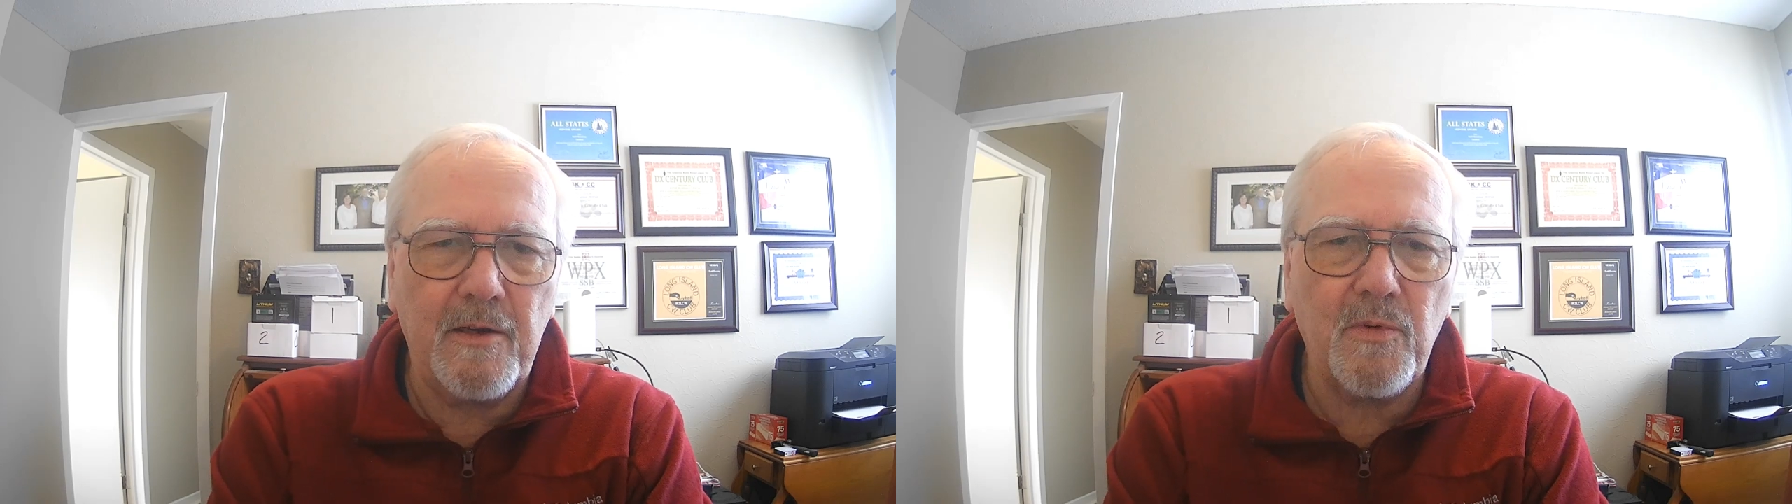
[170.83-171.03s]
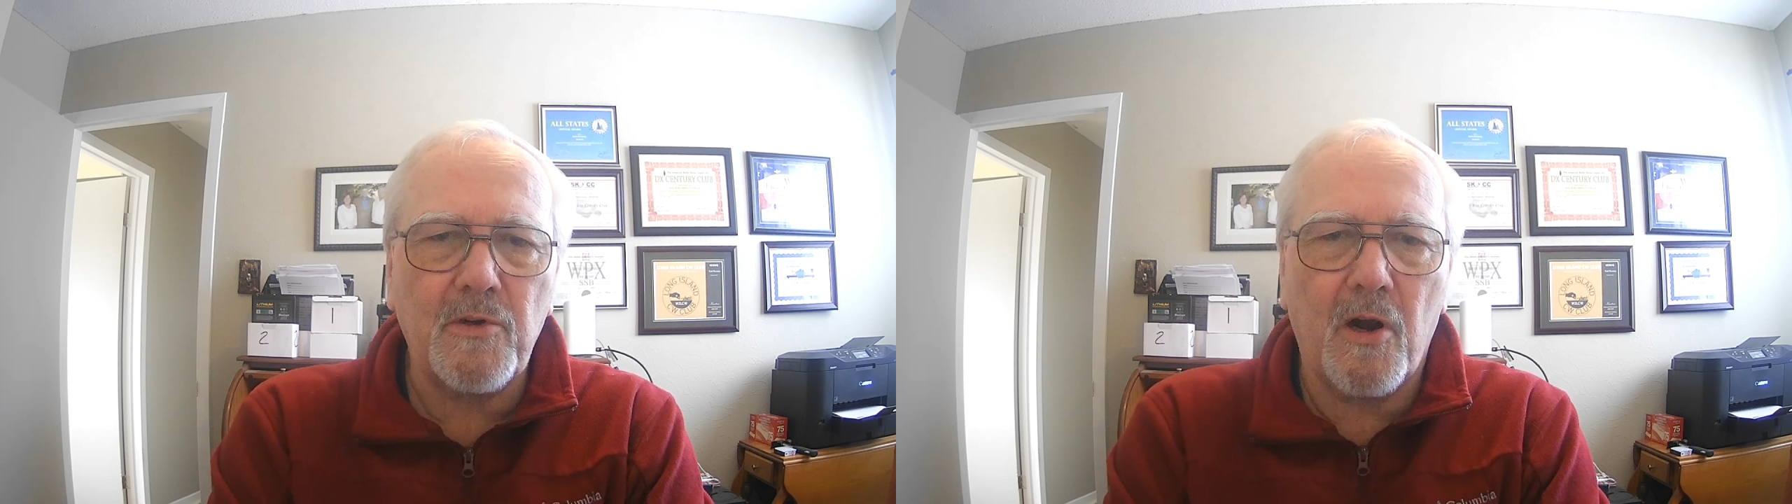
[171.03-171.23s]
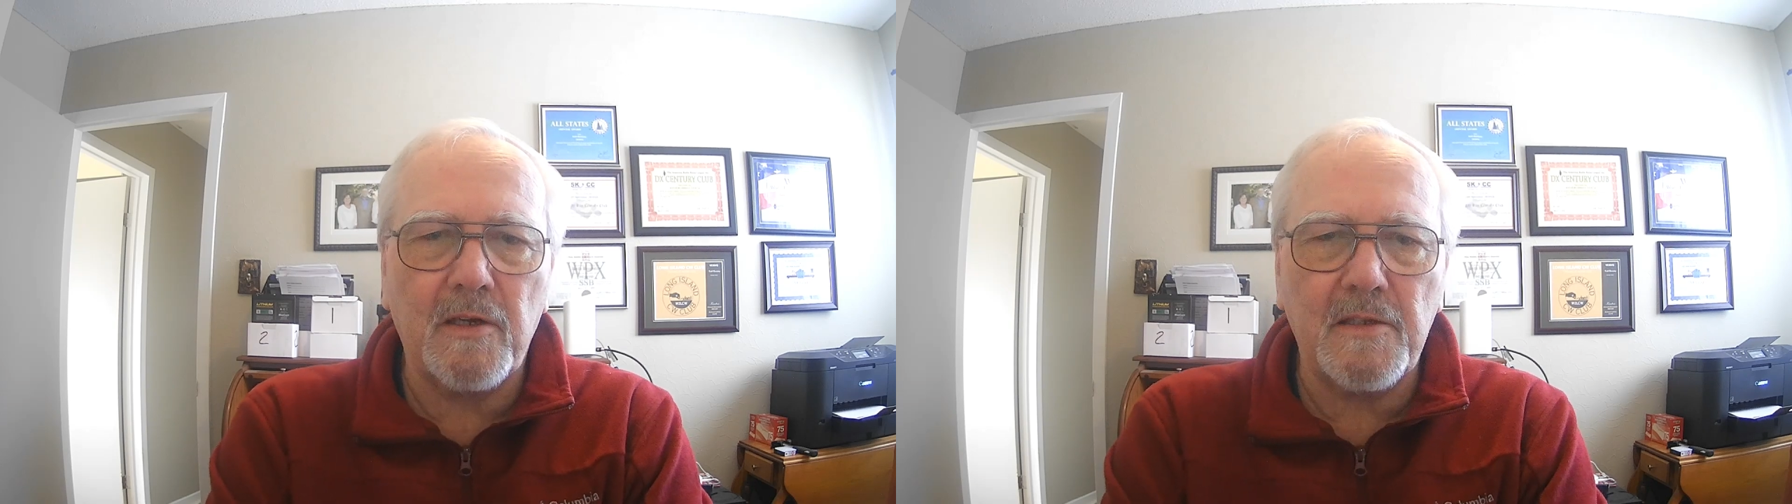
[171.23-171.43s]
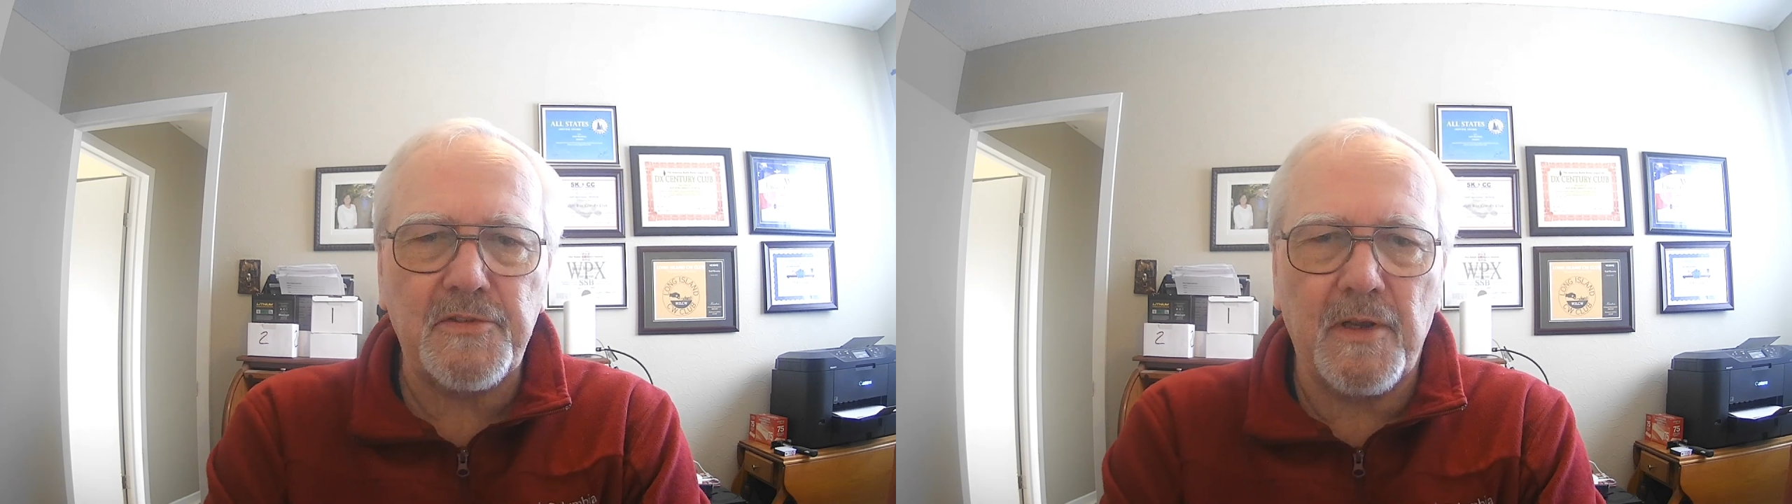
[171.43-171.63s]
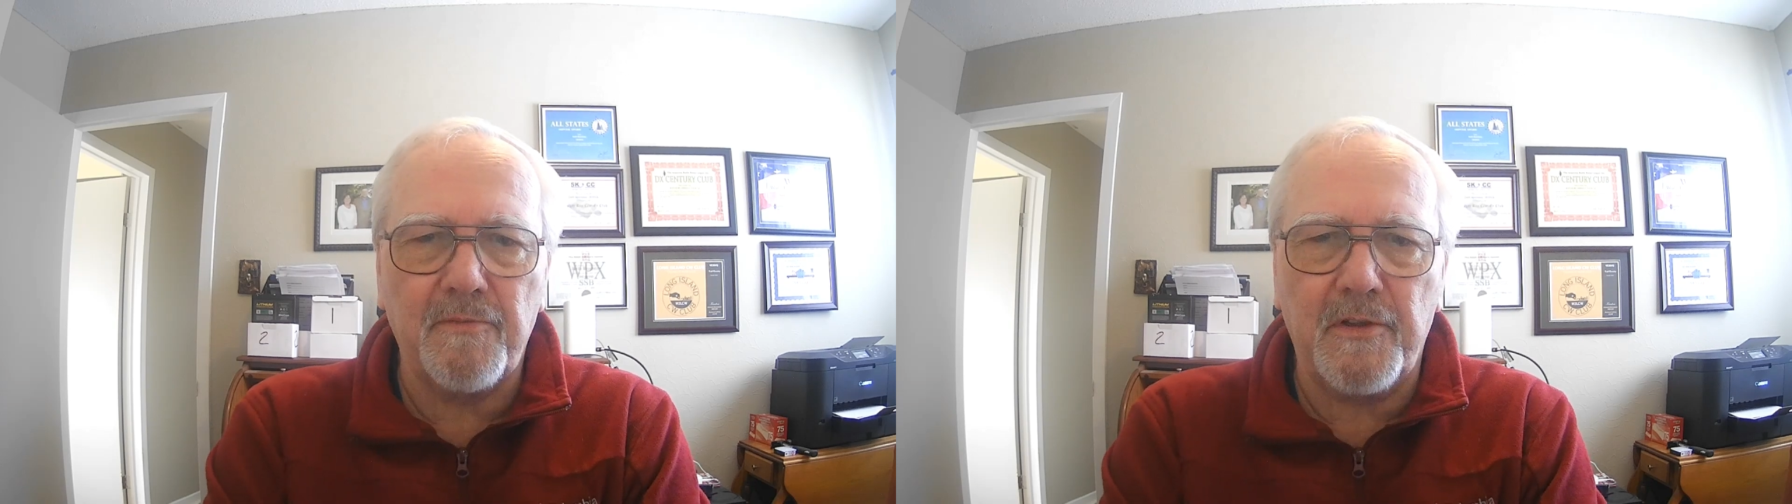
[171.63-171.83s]

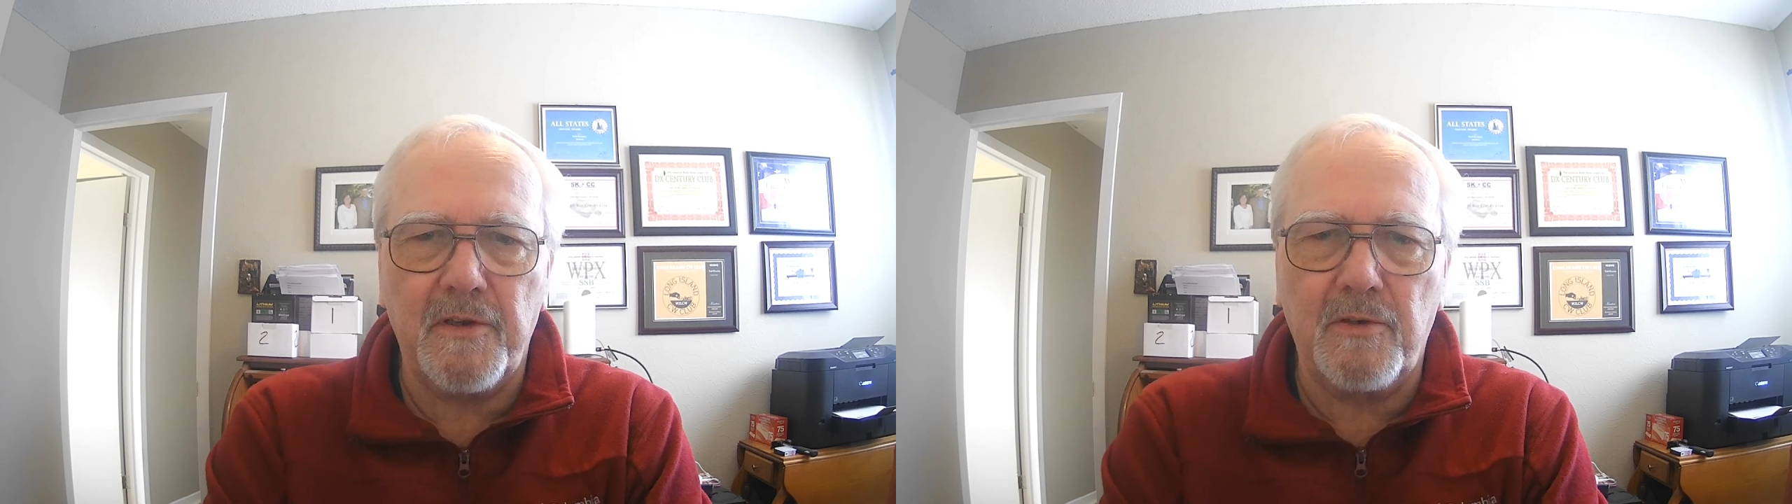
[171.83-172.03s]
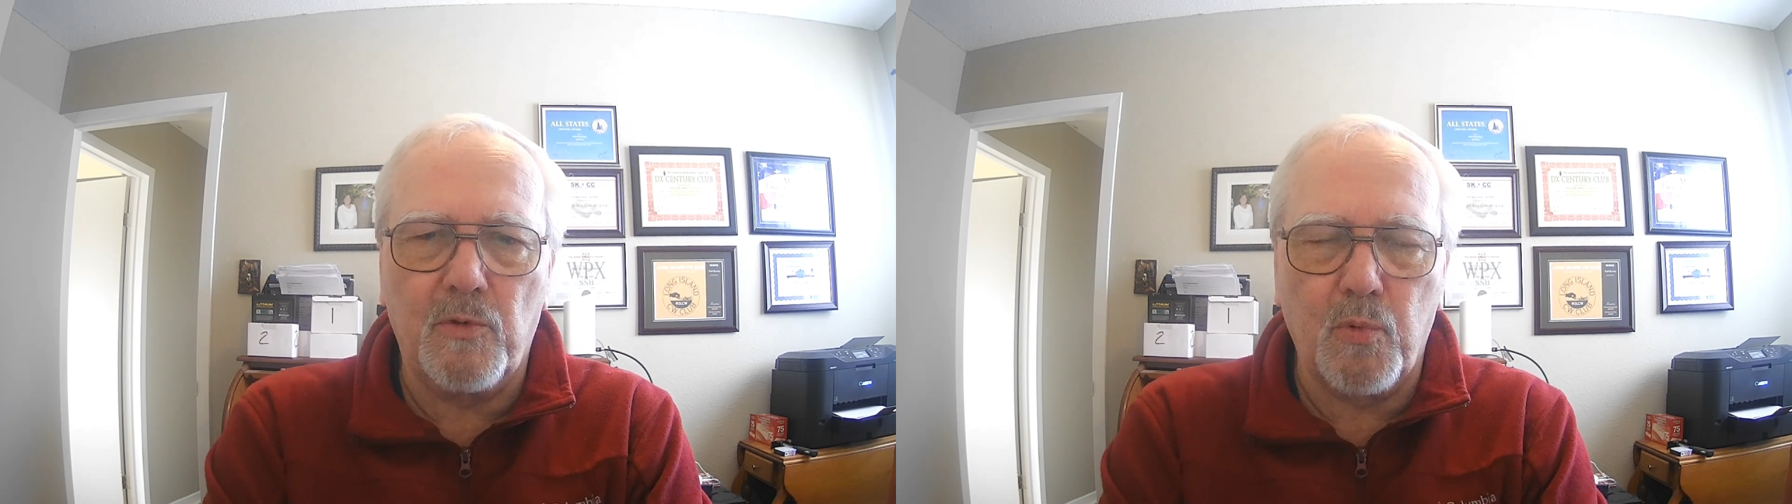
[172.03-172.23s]
irregardless of the